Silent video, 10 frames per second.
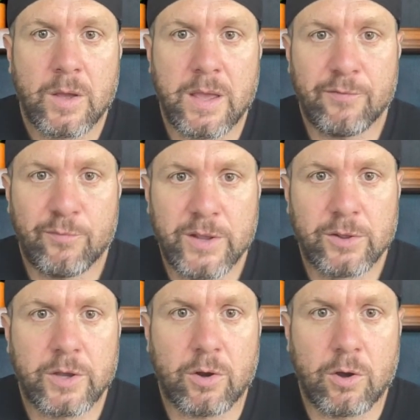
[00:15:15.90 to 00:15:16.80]
If we
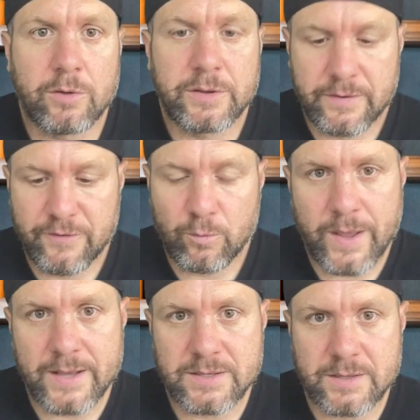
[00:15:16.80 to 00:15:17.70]
look at all the different
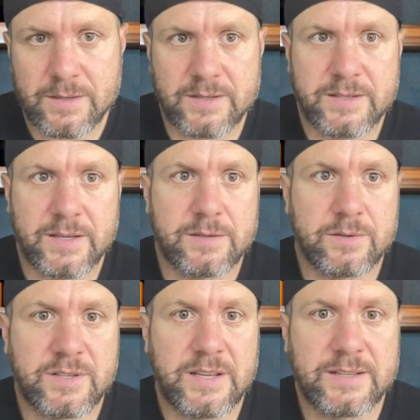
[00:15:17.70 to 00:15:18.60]
ways a
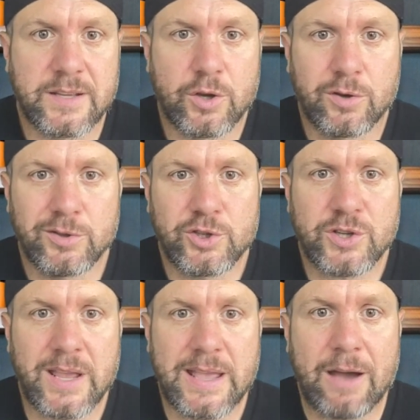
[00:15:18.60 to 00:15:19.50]
Sixers season could
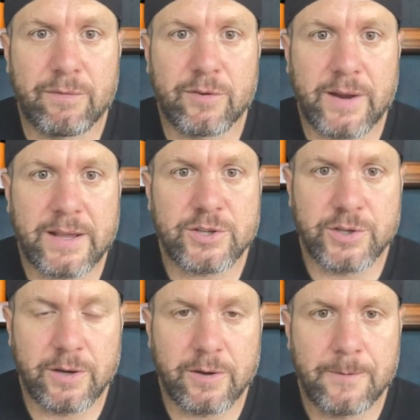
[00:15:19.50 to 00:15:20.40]
shake out for
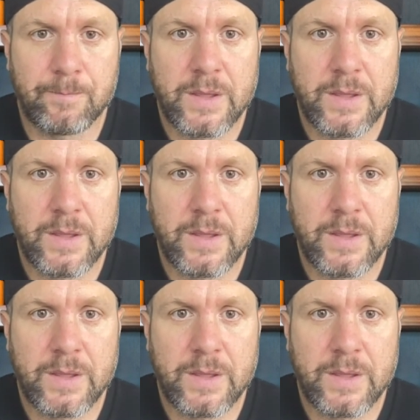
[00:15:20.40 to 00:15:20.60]
next year,